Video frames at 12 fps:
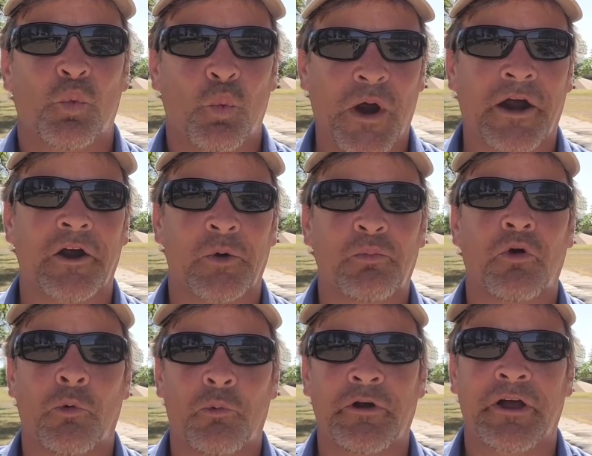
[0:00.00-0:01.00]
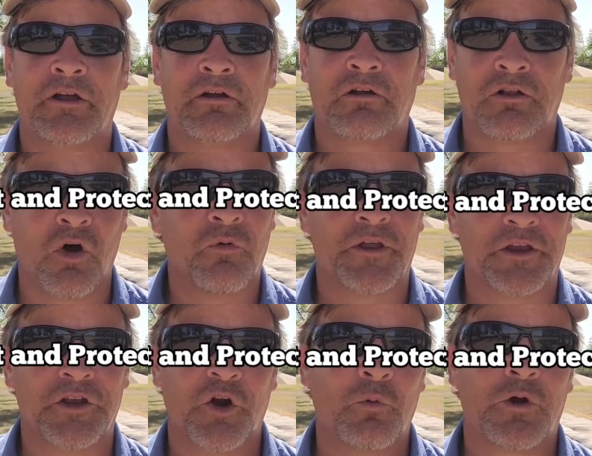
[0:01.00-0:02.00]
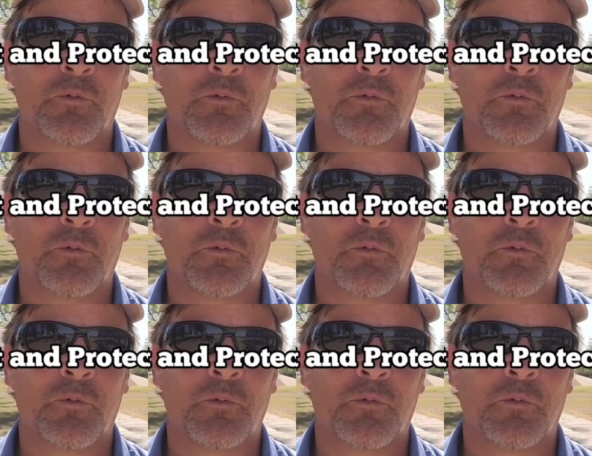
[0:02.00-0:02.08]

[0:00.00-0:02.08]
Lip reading: wear appropriate clothing. You don't want